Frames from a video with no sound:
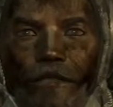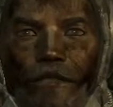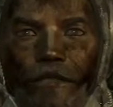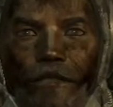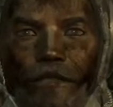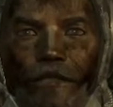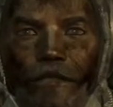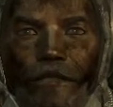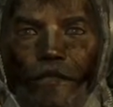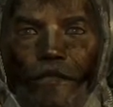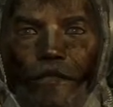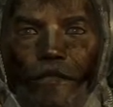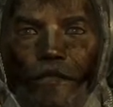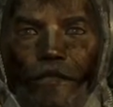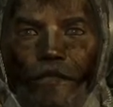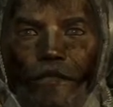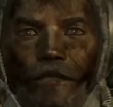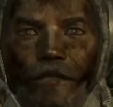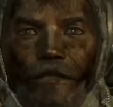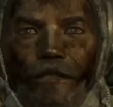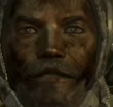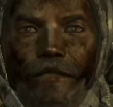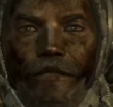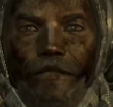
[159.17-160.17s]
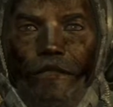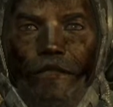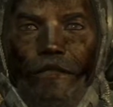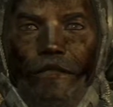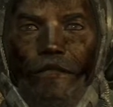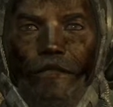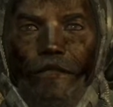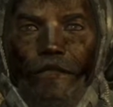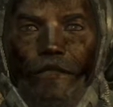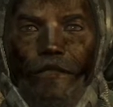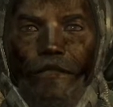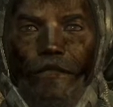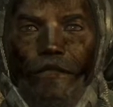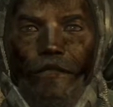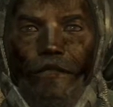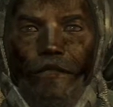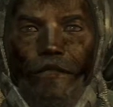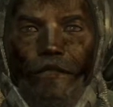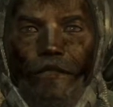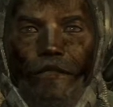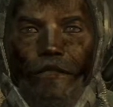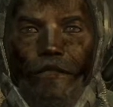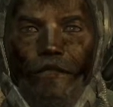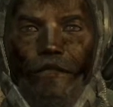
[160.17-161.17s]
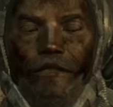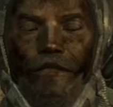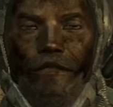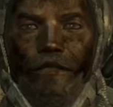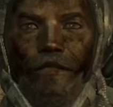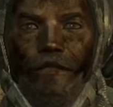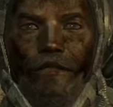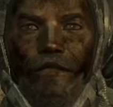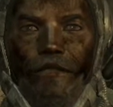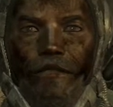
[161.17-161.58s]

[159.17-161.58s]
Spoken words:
[no speech]